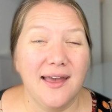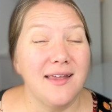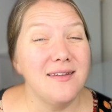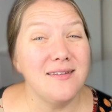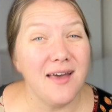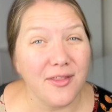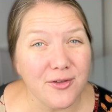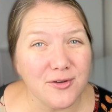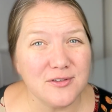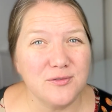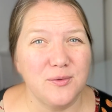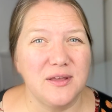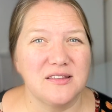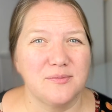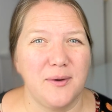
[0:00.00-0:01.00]
another
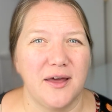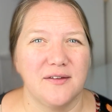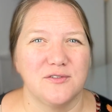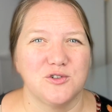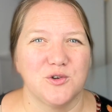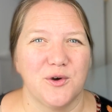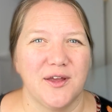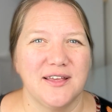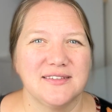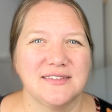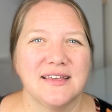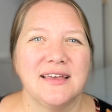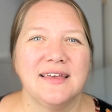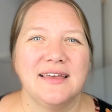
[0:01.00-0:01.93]
sweet spot of Choice